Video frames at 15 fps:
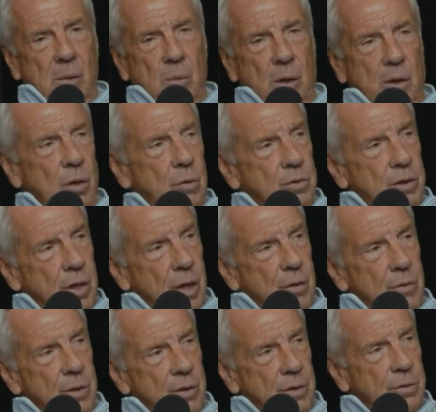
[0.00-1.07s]
Coach
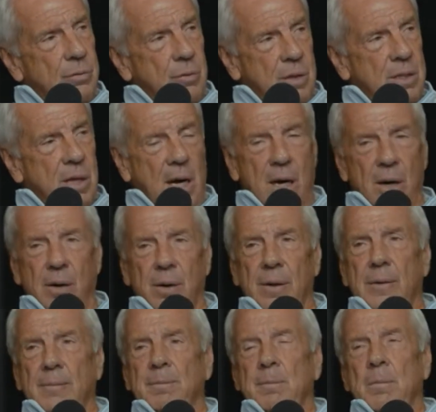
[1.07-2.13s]
Guthridge retired.
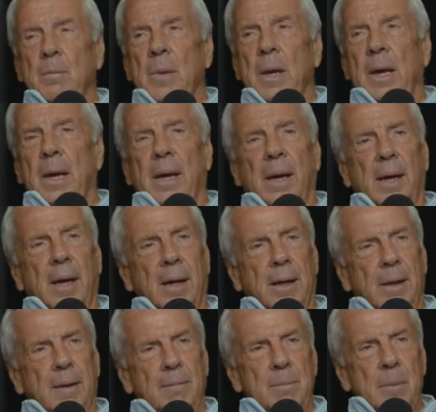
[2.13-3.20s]

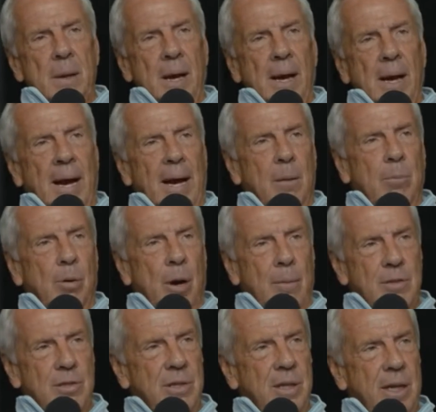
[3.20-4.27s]
And I had
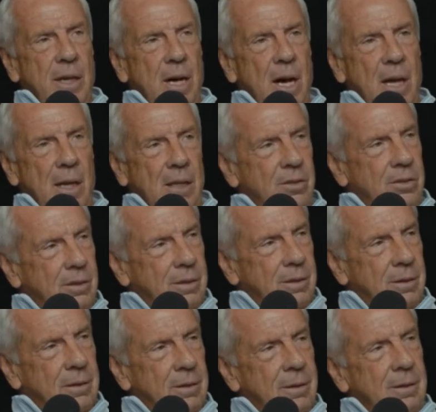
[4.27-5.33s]
promised Nick Collison,
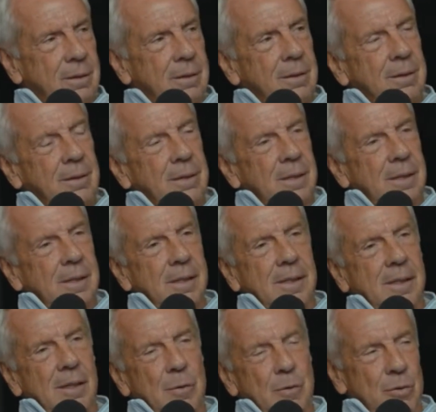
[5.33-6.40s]

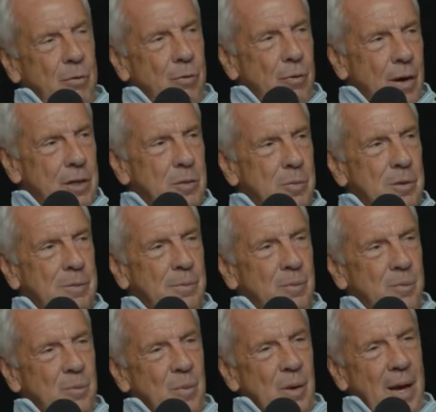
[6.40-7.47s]
he was a freshman,
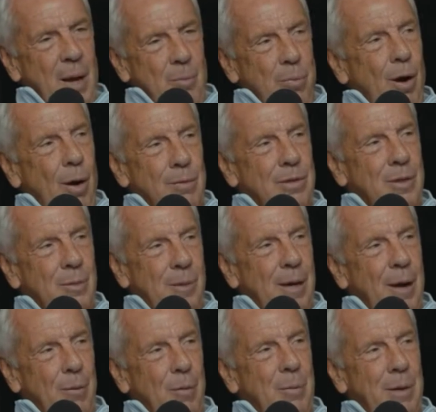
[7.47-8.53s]
I'd promised him
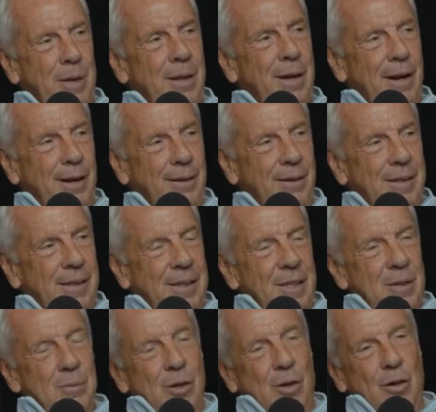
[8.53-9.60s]
that I would be there
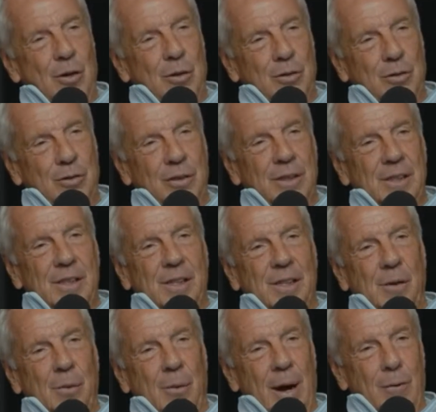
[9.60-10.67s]
because
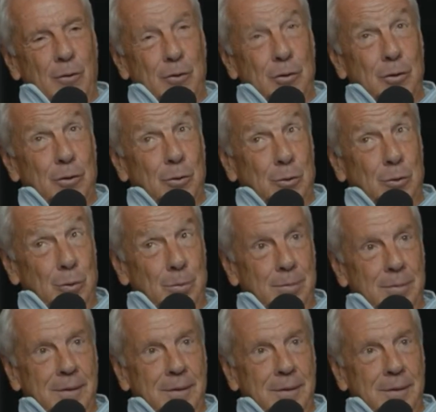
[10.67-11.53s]
a rival school